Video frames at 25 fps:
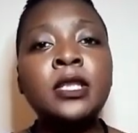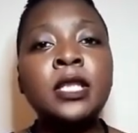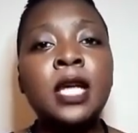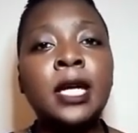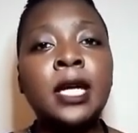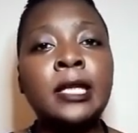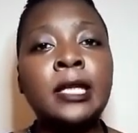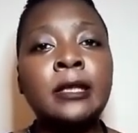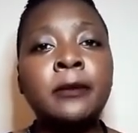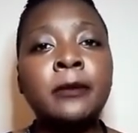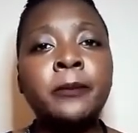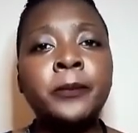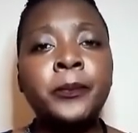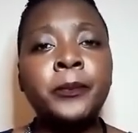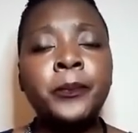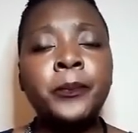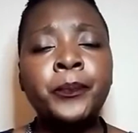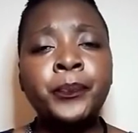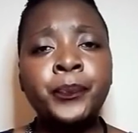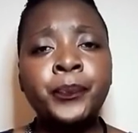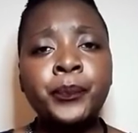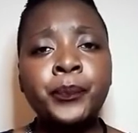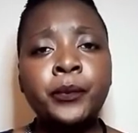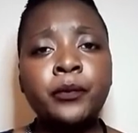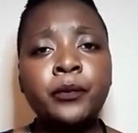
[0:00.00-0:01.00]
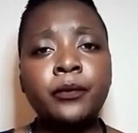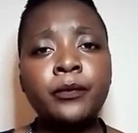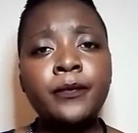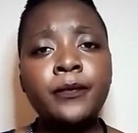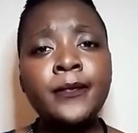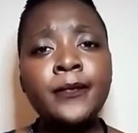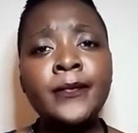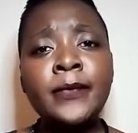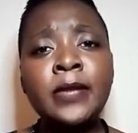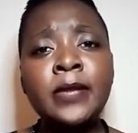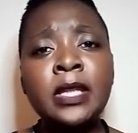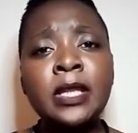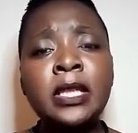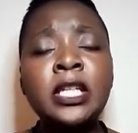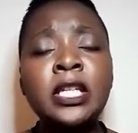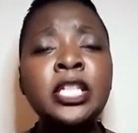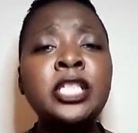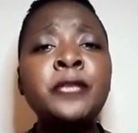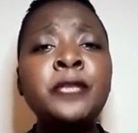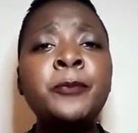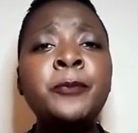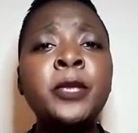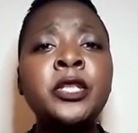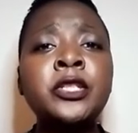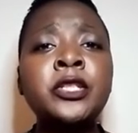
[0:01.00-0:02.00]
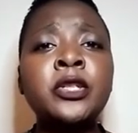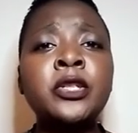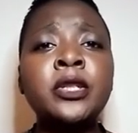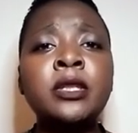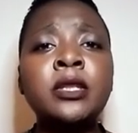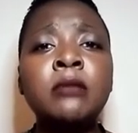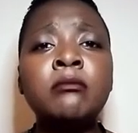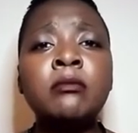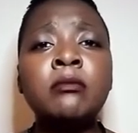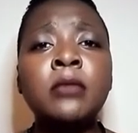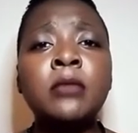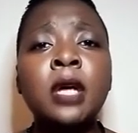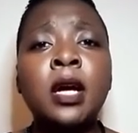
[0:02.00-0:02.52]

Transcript: that this person